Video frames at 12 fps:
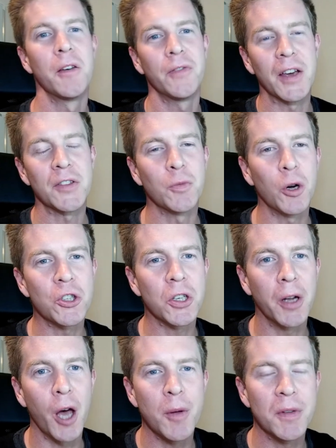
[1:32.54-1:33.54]
Thanks for watching.
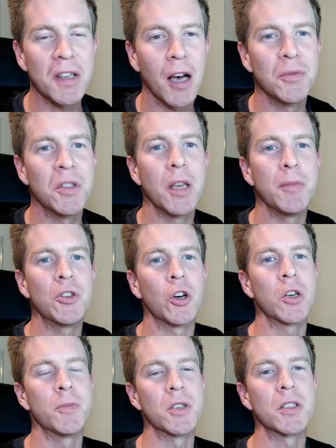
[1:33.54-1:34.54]
I hope this helped you keep your
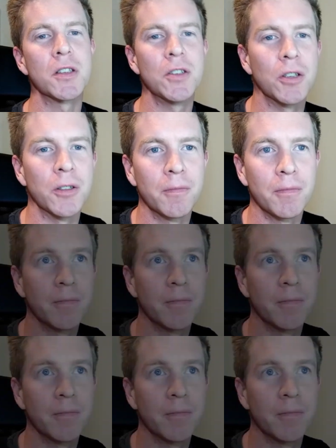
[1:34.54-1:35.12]
documents secure.